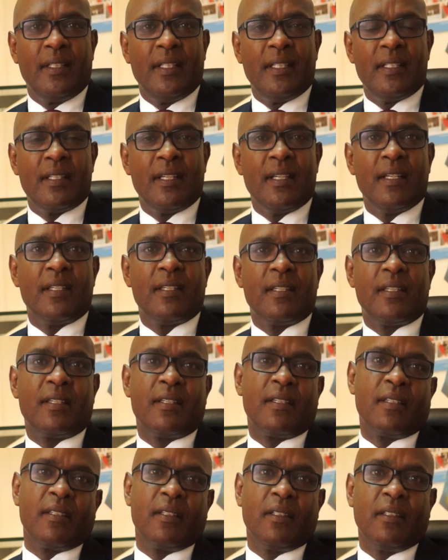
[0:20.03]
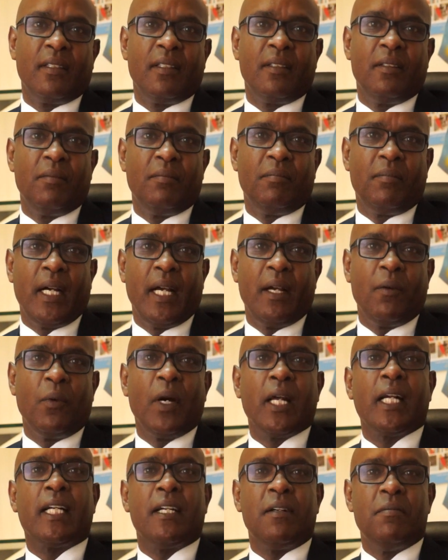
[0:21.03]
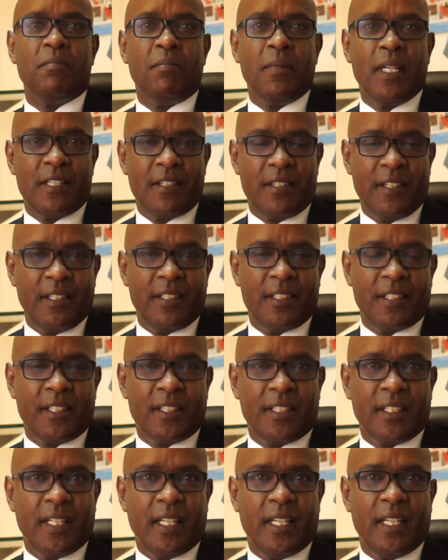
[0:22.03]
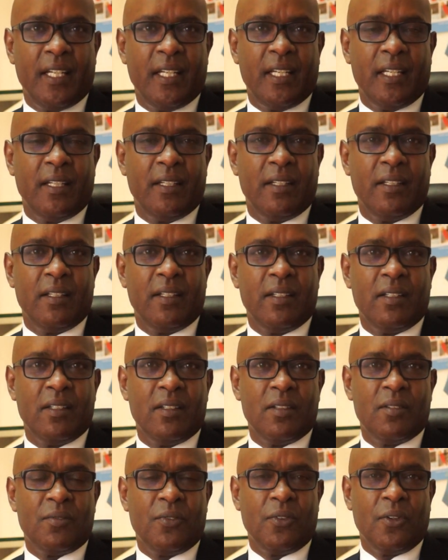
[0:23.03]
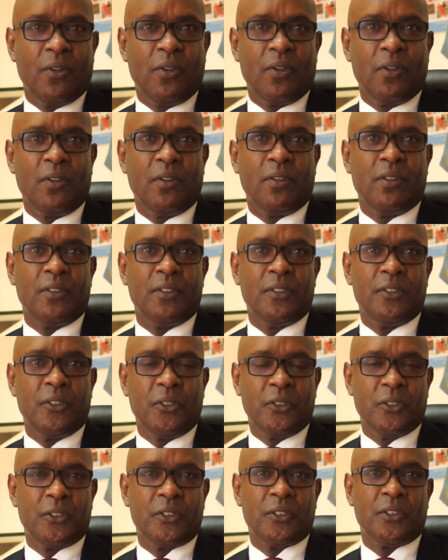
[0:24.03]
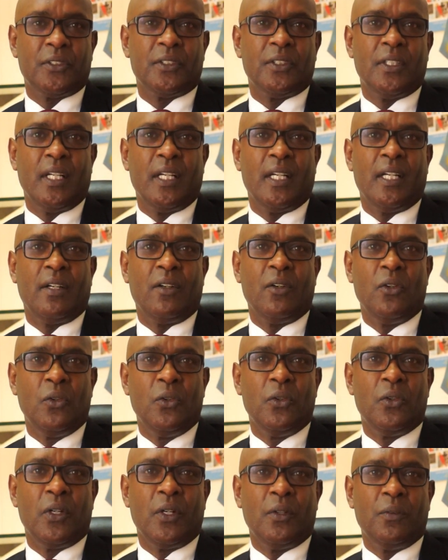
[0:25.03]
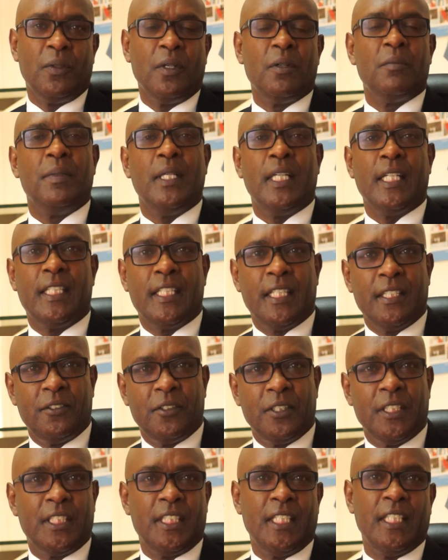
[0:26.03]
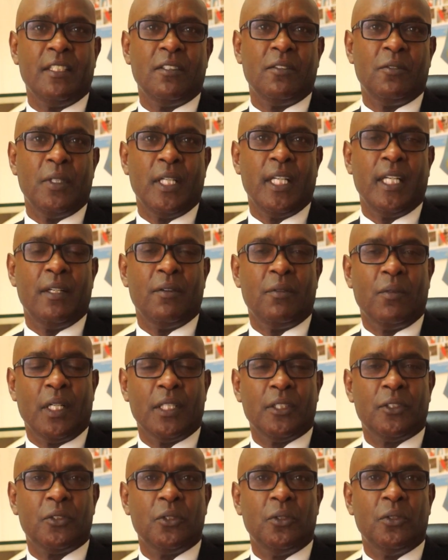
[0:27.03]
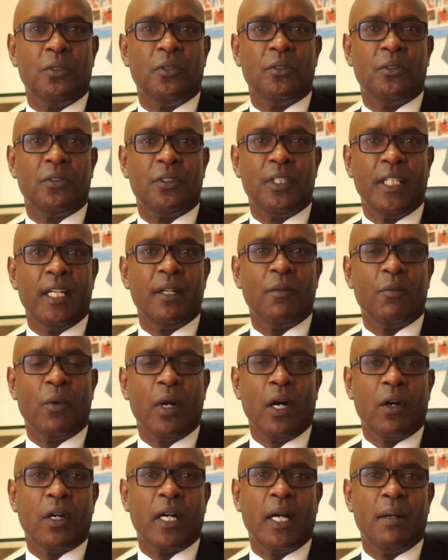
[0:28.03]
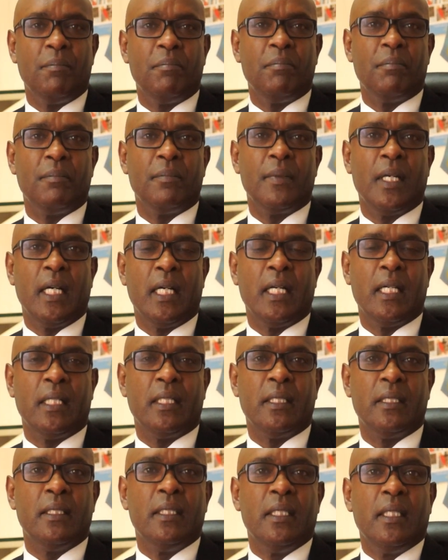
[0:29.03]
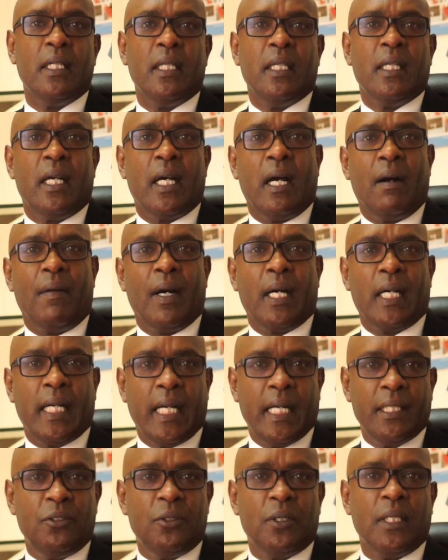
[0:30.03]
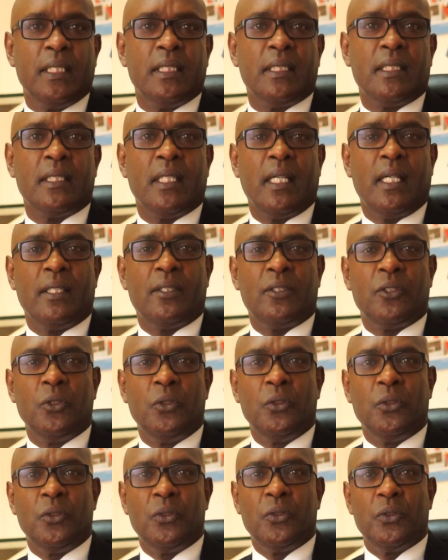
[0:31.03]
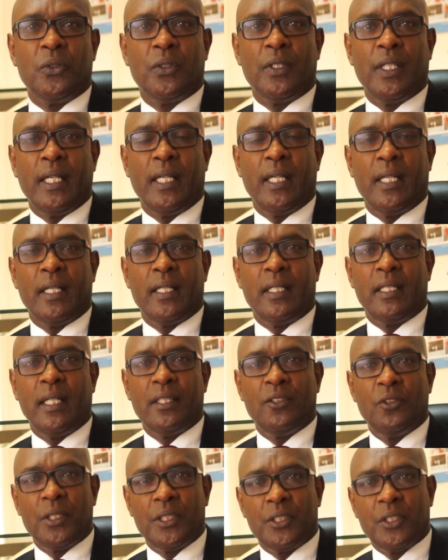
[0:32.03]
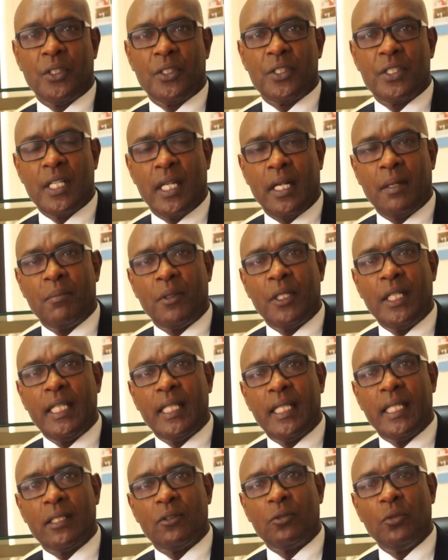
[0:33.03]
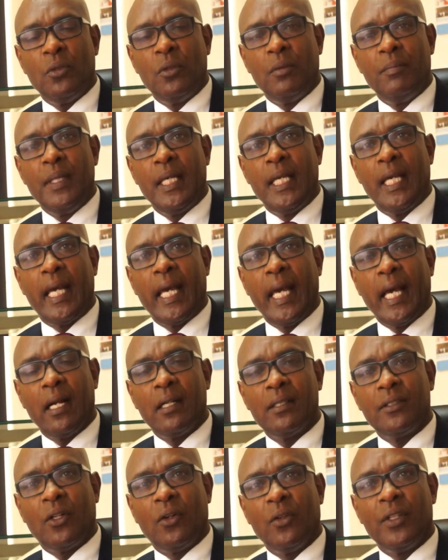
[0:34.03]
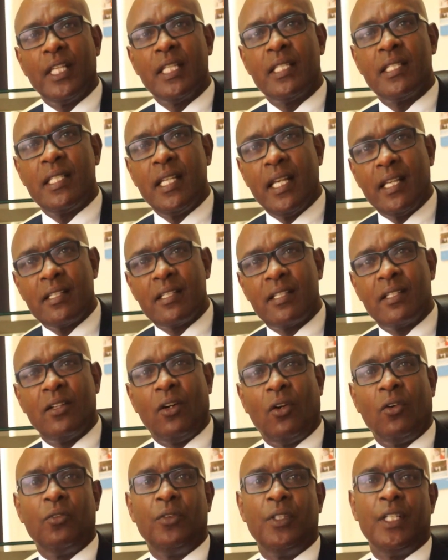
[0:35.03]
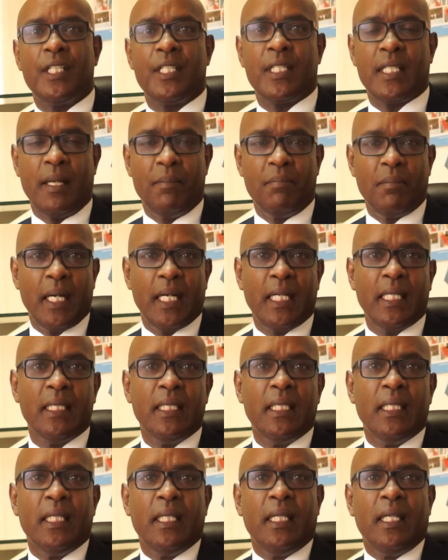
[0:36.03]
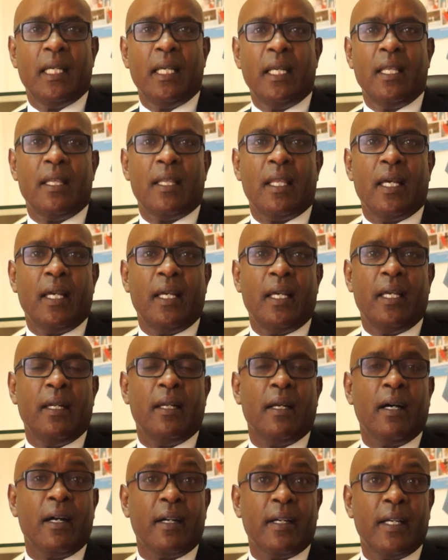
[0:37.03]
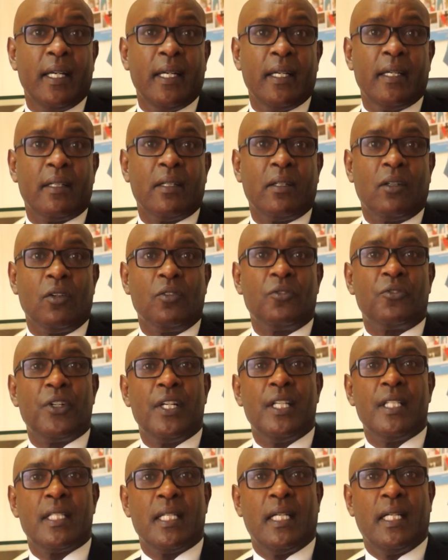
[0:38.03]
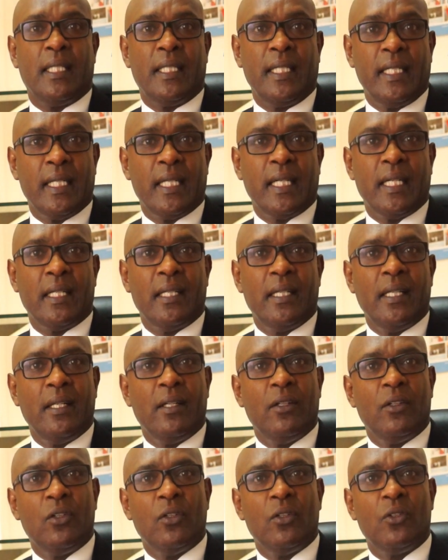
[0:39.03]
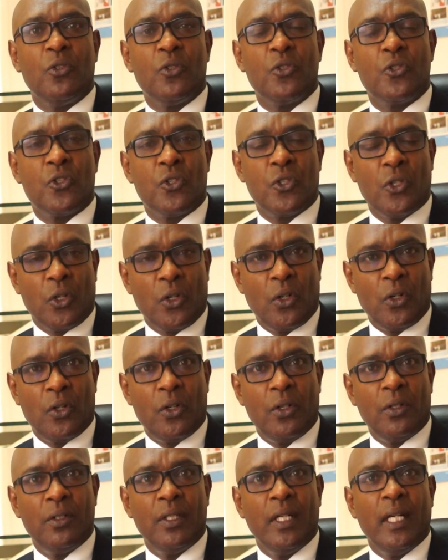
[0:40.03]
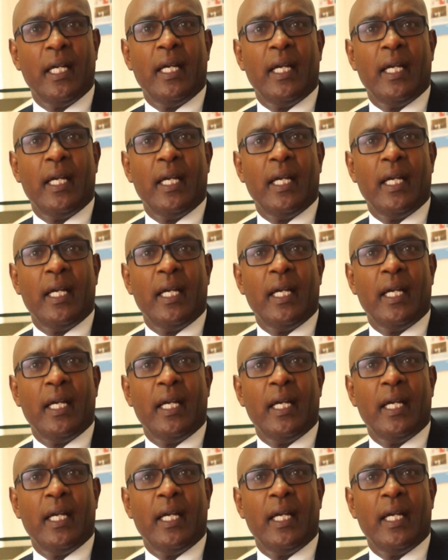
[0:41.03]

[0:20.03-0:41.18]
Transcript: This is my welcome message for those who will be graduating. We want to really welcome our graduates to the graduation ceremony that will be held on the 6th of December in the Inare Conference Arena in Sororo.